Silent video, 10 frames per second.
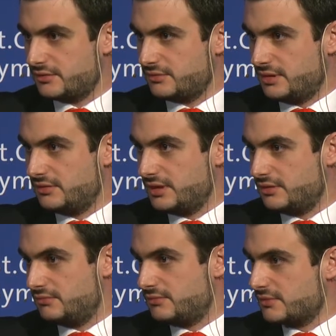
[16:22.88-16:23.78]

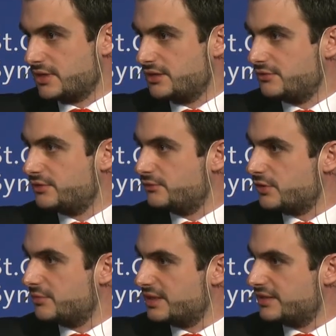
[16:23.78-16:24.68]
in kind of
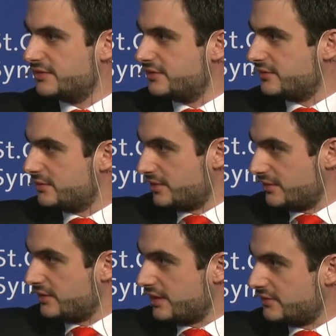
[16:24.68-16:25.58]
reforming the system
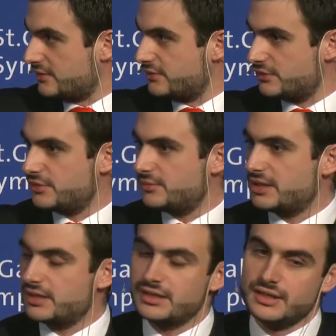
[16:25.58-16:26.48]
as is
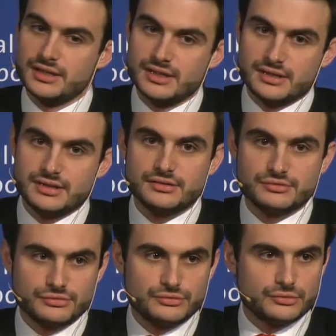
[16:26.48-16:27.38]
Serbia needs
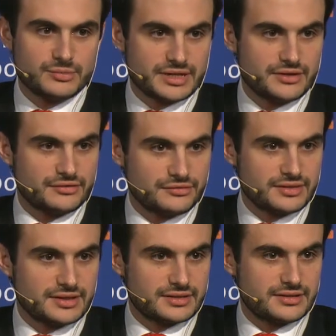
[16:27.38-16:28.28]
to do. But I also
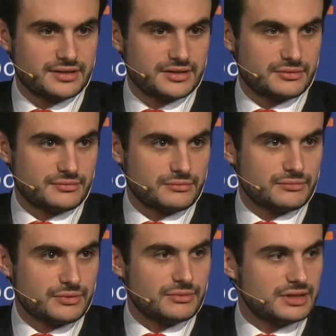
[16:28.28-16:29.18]
think that
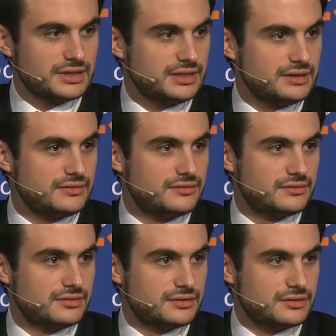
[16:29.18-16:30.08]
we will need,
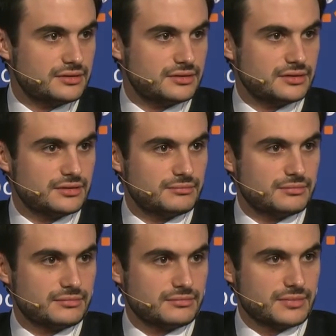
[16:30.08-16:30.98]

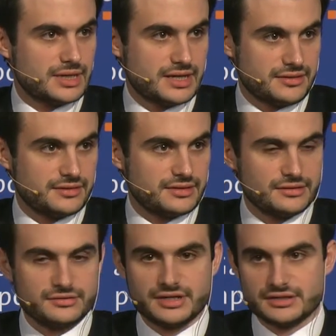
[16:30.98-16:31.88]
and I think
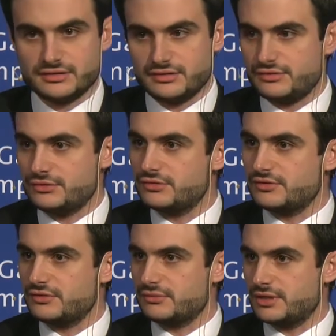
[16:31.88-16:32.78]
international
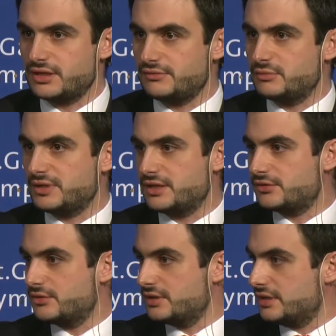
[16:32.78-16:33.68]
institutions will have to play a
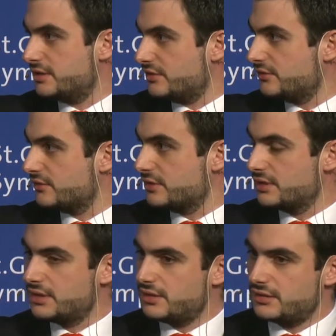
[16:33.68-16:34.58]
role in this,
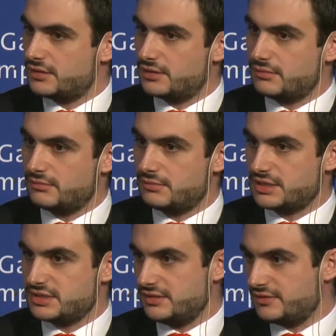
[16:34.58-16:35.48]

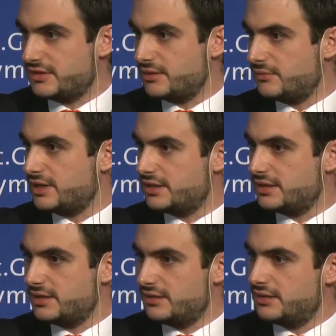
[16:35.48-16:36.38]
much in the same way that
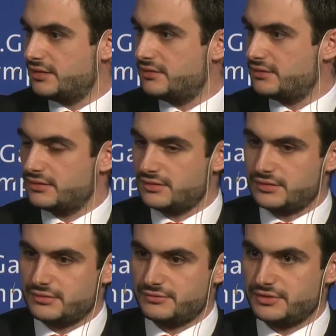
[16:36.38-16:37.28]
they did,
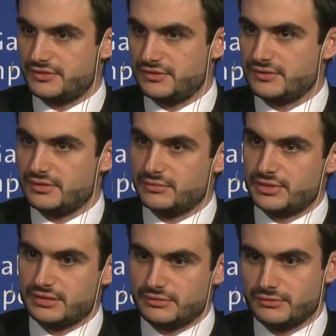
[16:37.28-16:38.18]
for instance, in the
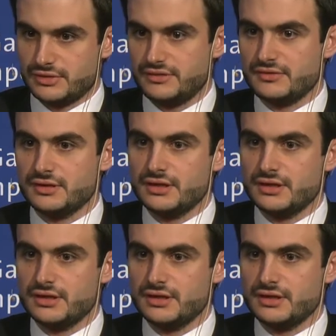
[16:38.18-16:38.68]
Bretton Woods